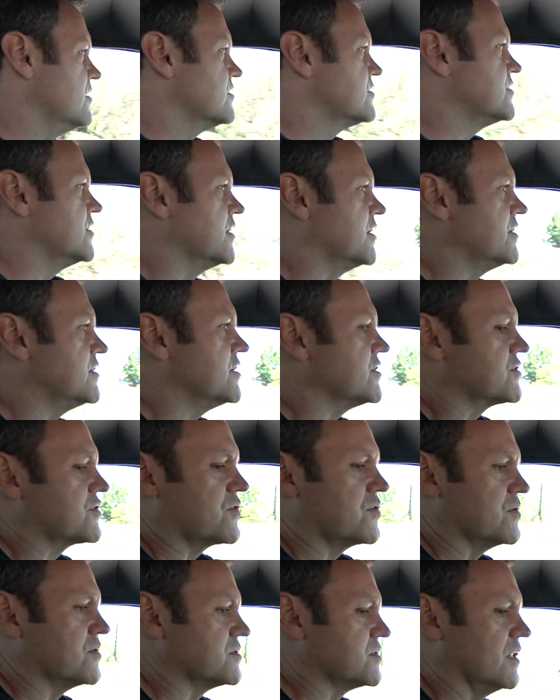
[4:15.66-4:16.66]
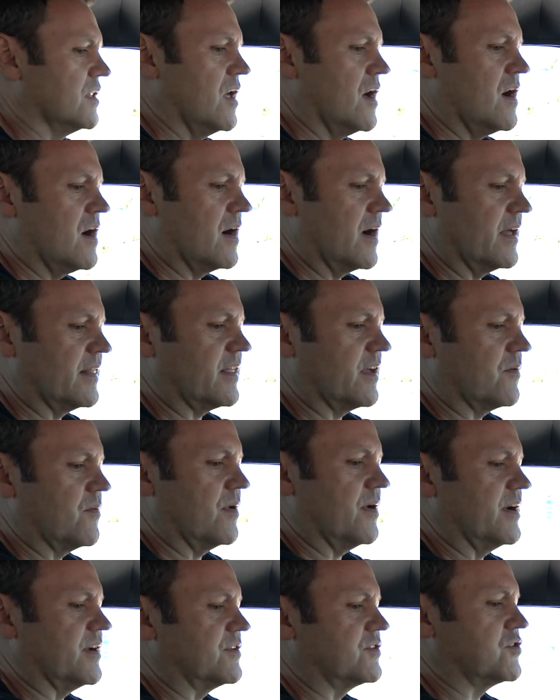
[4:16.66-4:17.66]
So you can just cruise along. I think
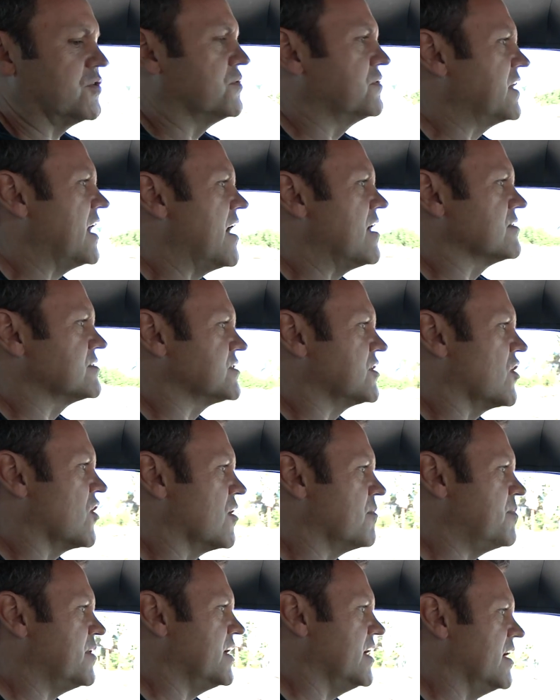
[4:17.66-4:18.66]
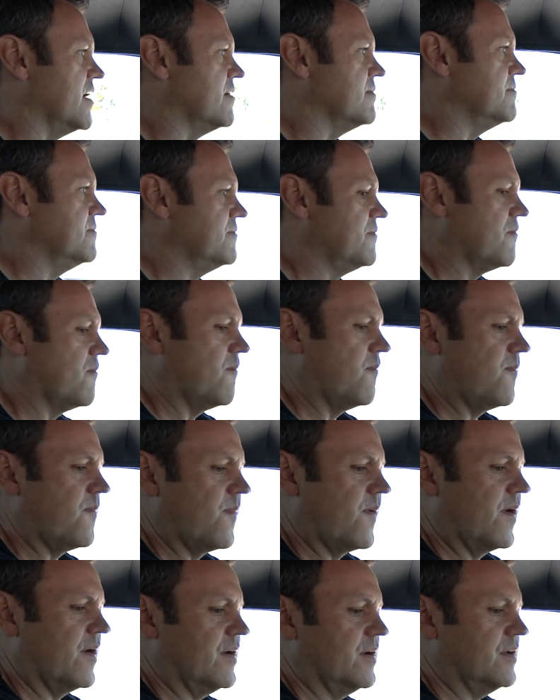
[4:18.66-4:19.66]
we're at 2,000 RPM,
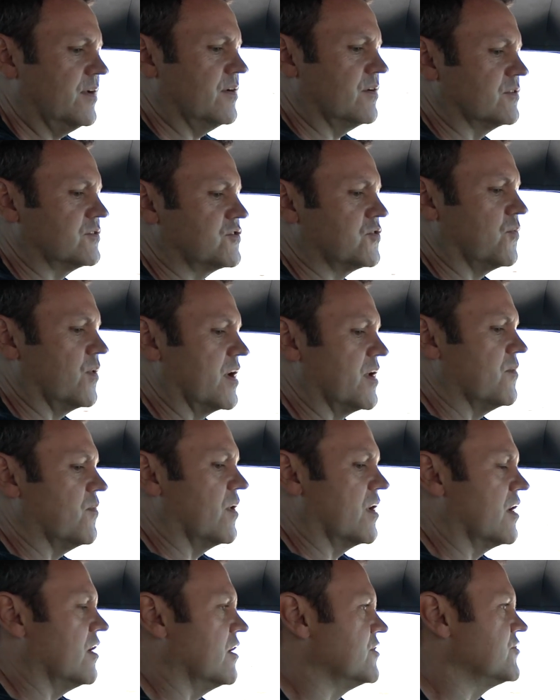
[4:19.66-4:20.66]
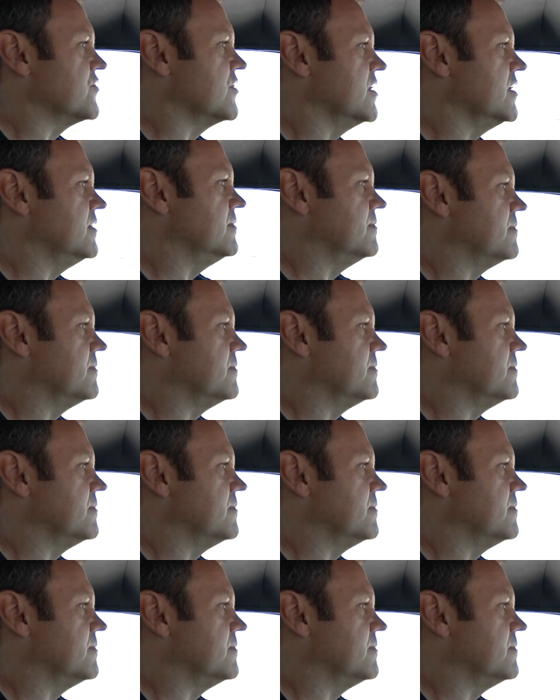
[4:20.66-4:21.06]
you know, 2,100.